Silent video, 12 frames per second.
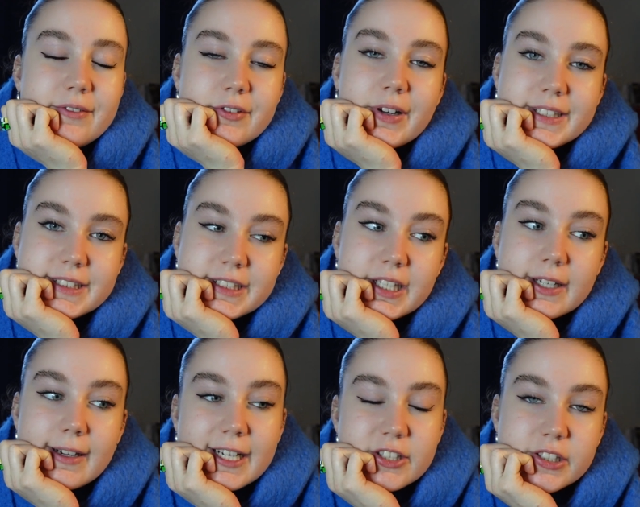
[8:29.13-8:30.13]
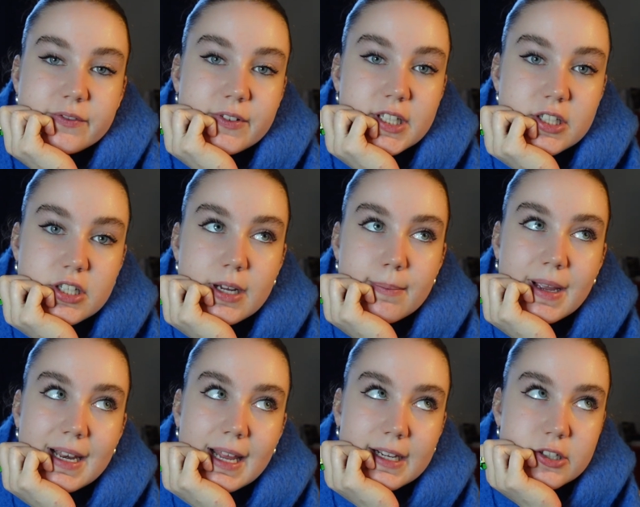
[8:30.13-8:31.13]
everyone, so I just finished up
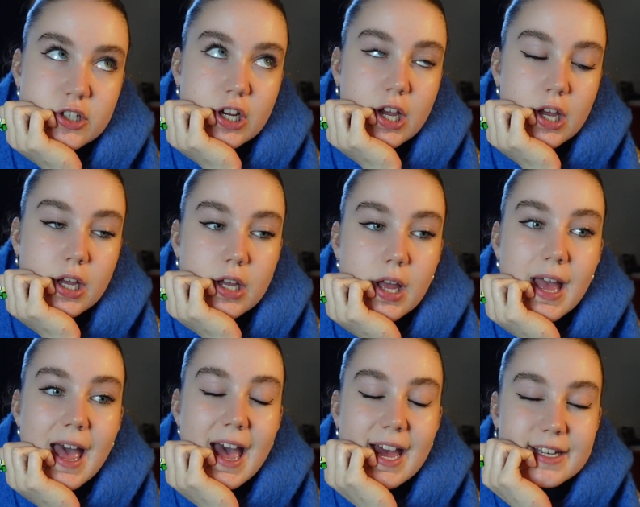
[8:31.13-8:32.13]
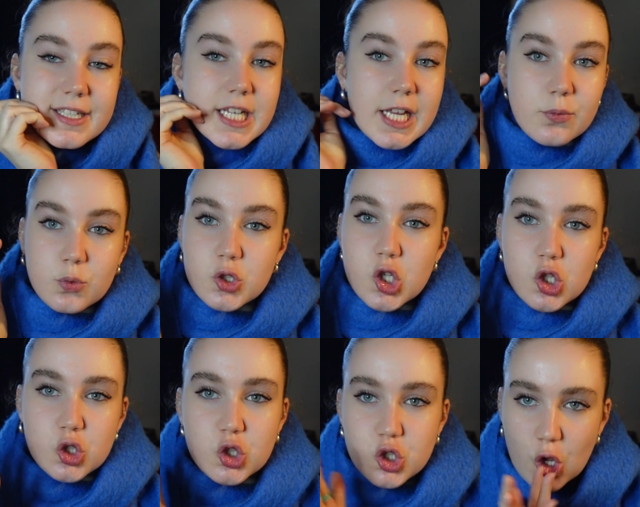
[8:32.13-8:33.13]
my lecture and it was
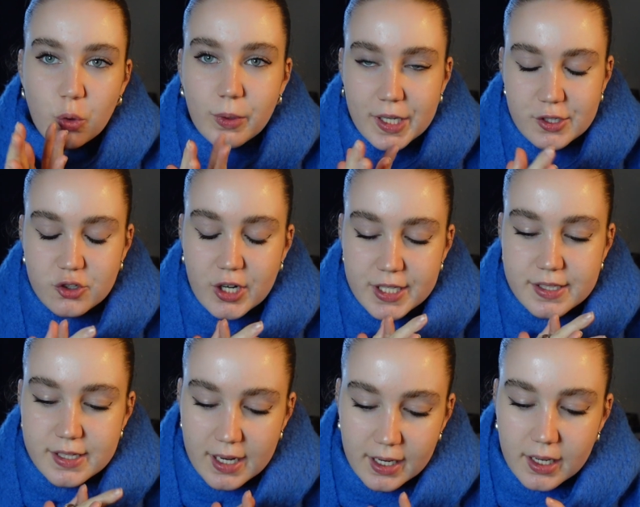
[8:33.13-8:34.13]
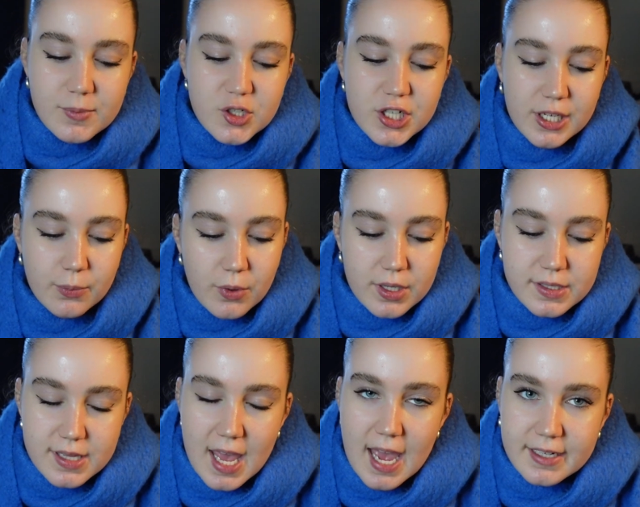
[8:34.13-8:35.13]
so interesting. She
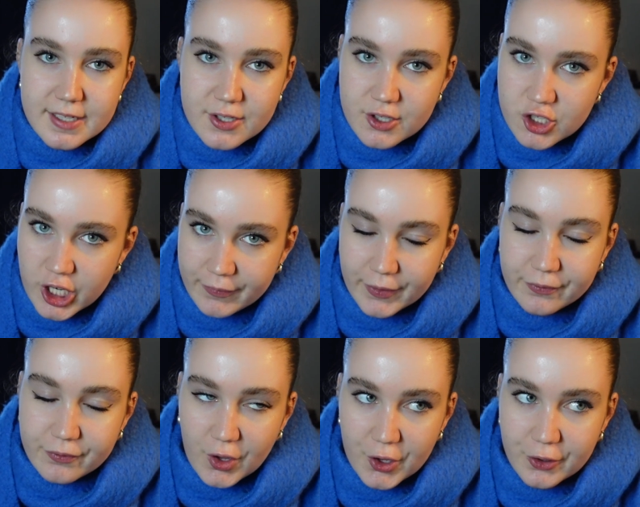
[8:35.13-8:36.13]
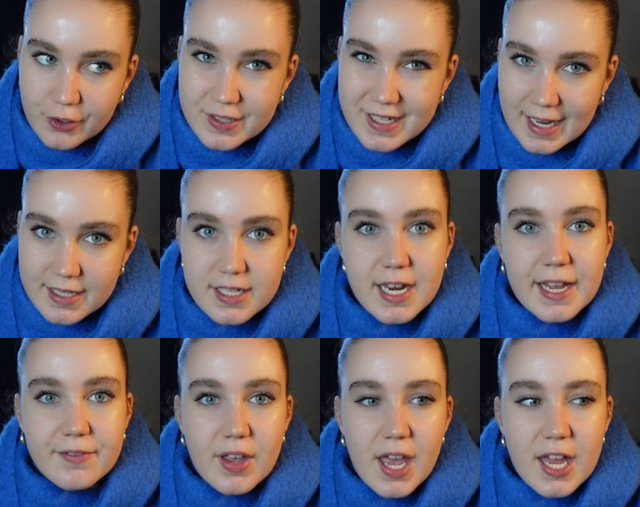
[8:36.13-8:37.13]
was the editor-in-chief of Vogue
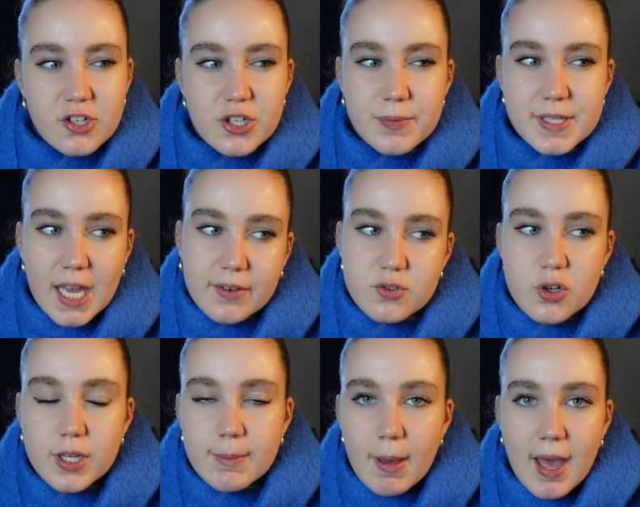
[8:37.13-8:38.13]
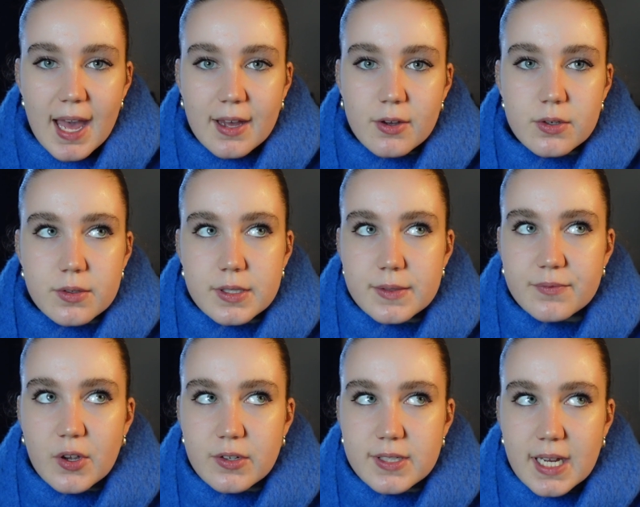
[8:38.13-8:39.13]
Scandinavia, and she was kind of talking about how
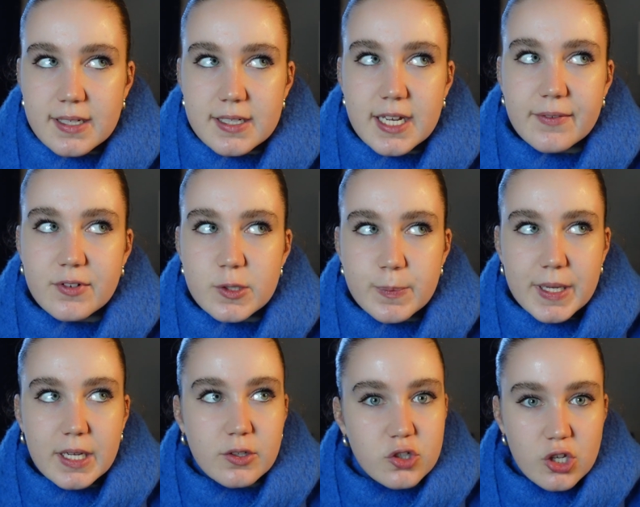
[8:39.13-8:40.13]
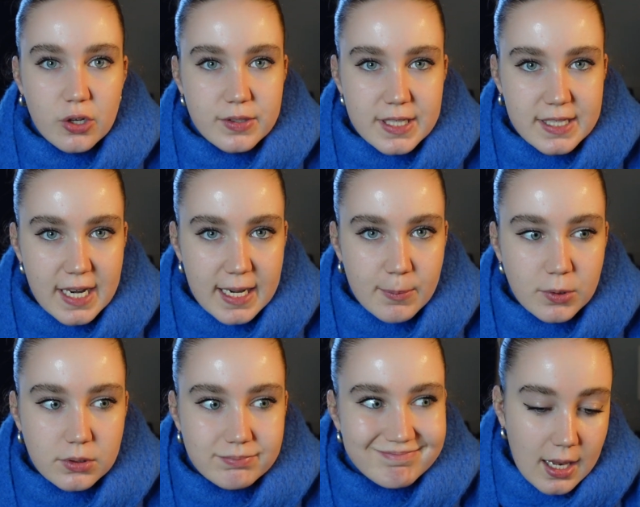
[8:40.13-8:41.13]
Vogue Scandinavia is being so
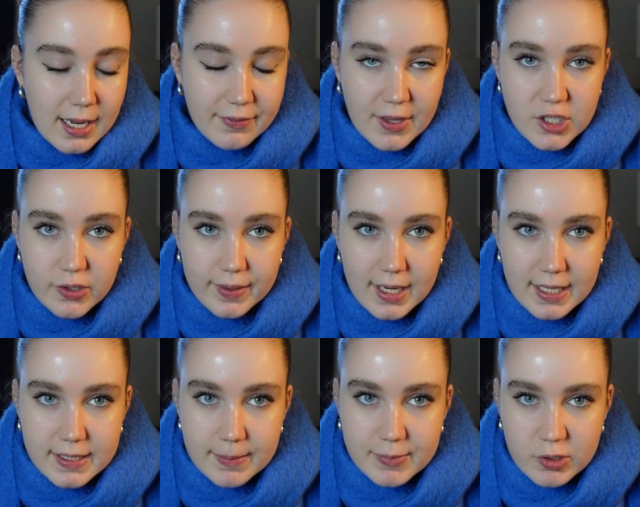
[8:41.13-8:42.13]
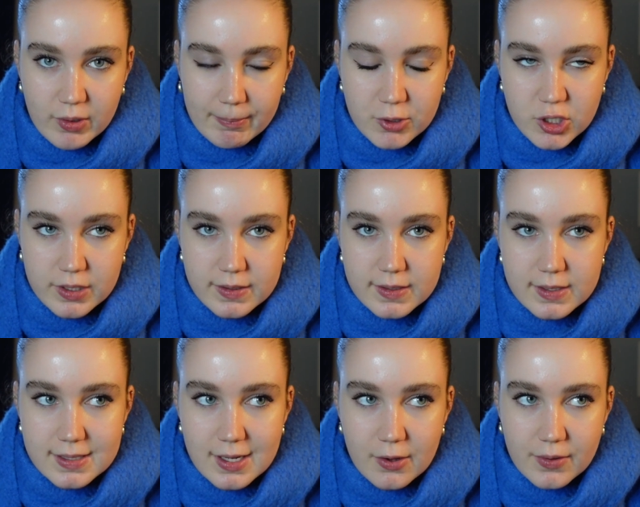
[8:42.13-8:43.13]
sustainable. Like, they're doing like
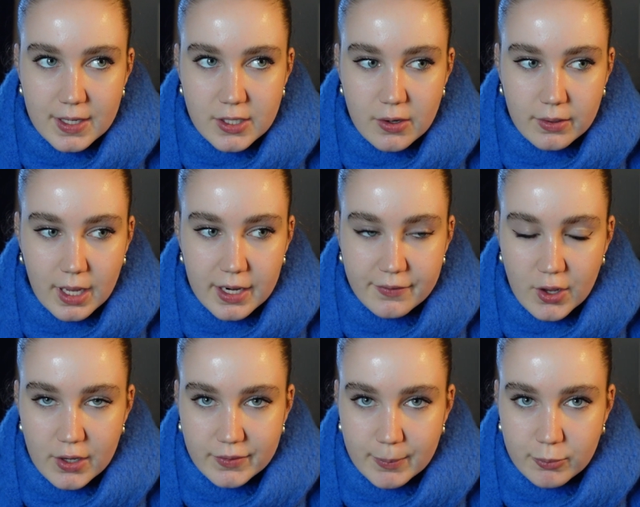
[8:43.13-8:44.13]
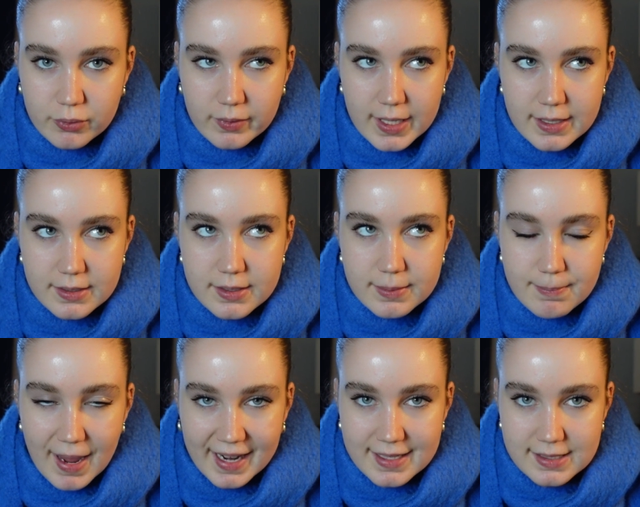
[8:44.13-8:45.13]
subscriptions, so they don't kind of overprint
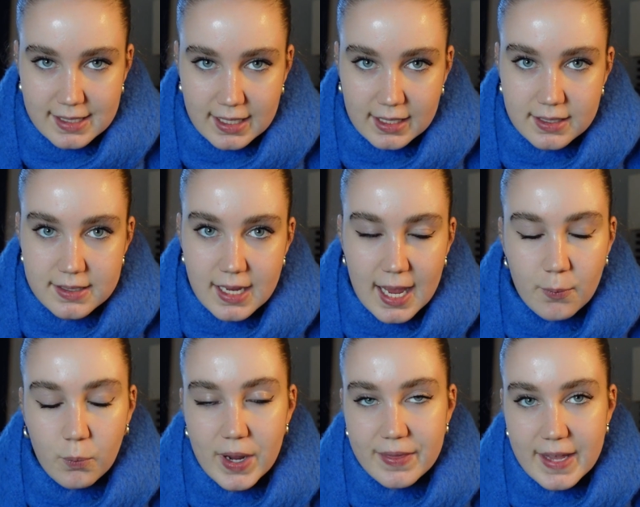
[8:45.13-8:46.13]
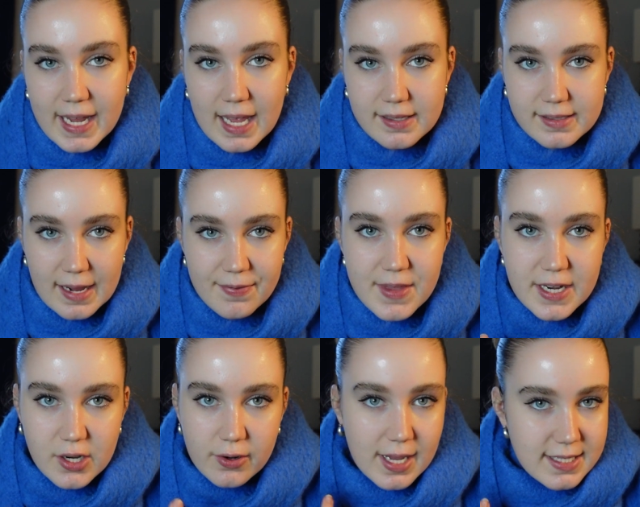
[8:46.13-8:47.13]
magazines, and when they get sent,
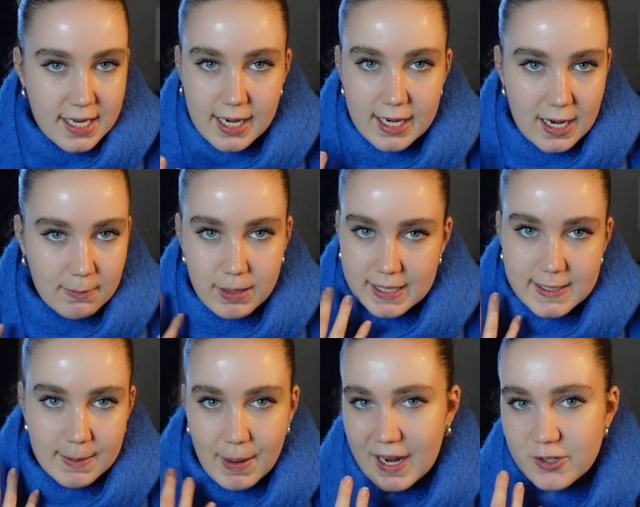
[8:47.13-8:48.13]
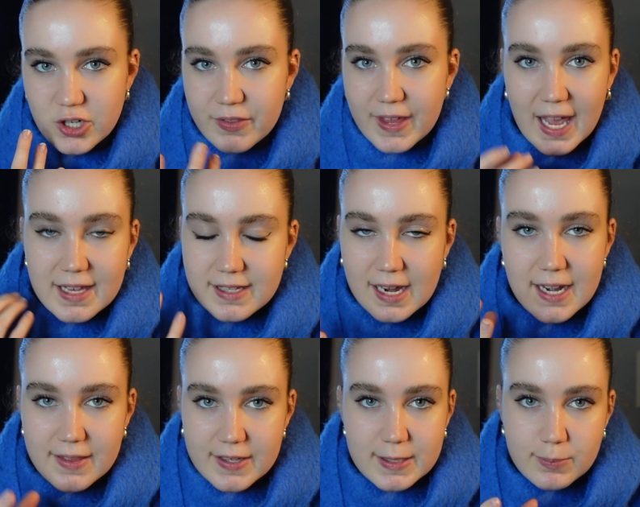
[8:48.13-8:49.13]
they don't get sent in like plastic packaging, they get
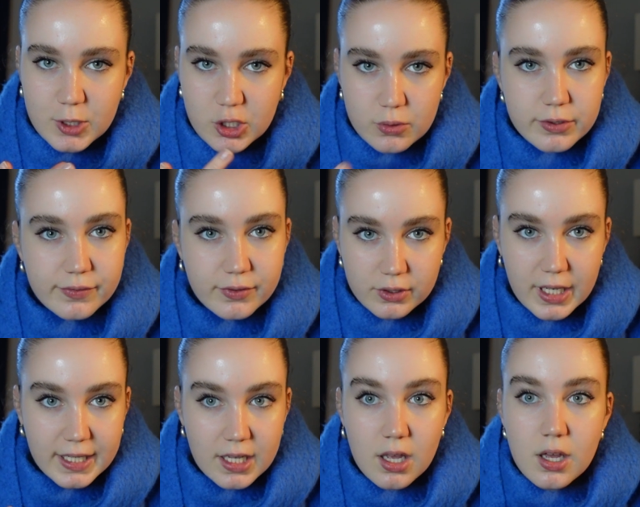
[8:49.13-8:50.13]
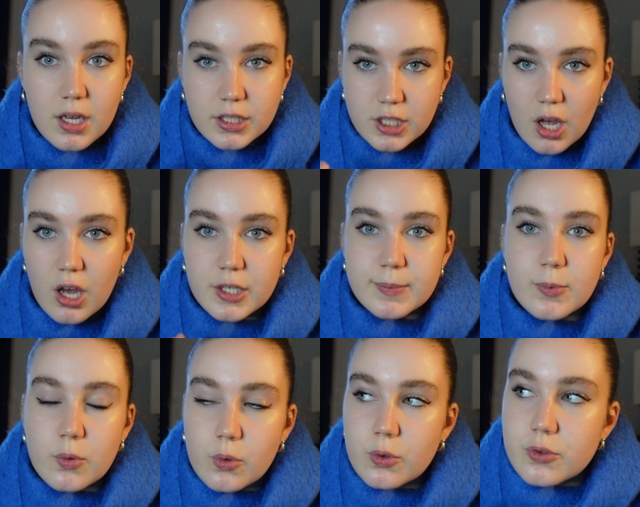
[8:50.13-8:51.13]
sent in these beautiful like
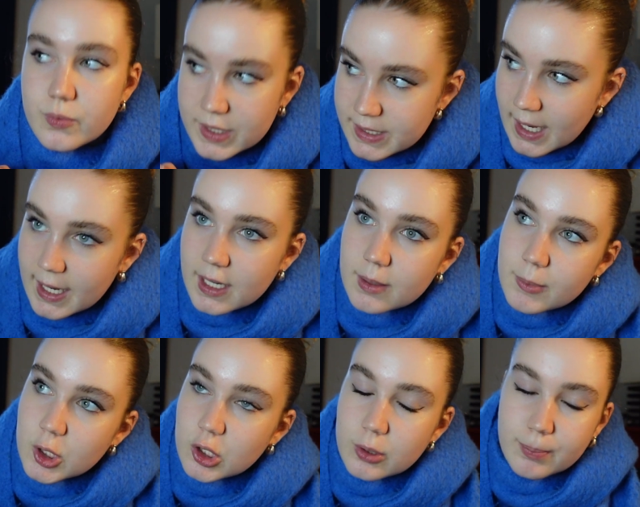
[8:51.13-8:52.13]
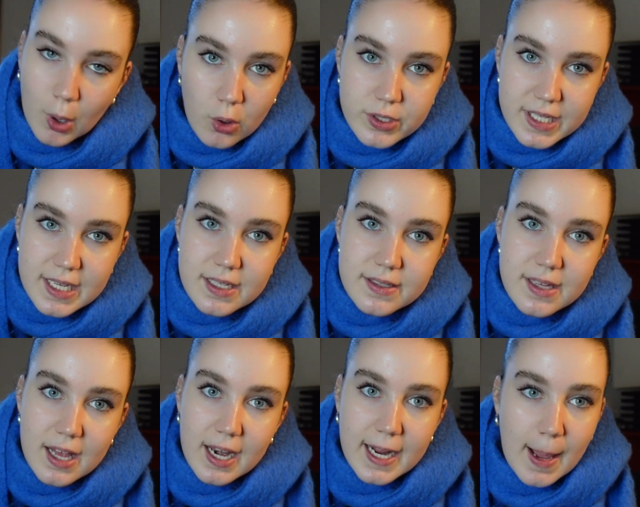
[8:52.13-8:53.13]
cardboard recyclable boxes
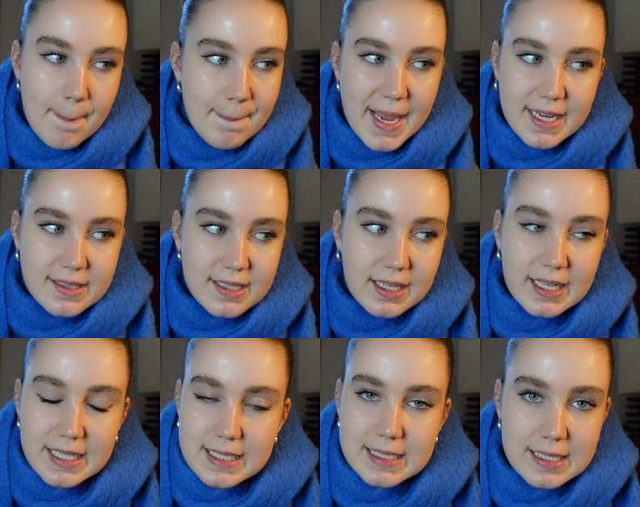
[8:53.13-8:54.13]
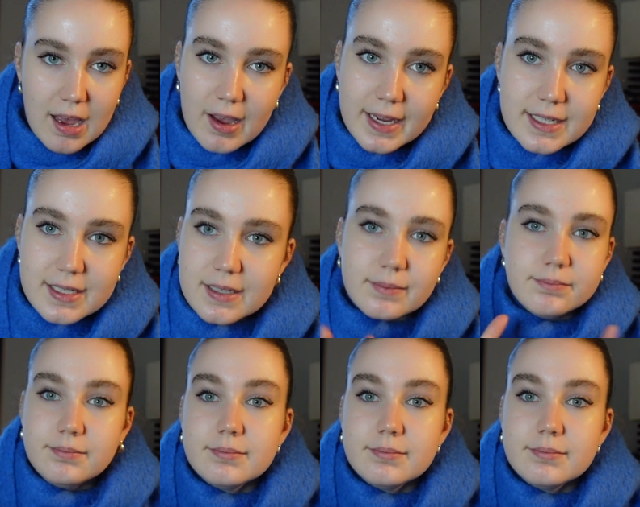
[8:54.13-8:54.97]
that are like amazingly designed. And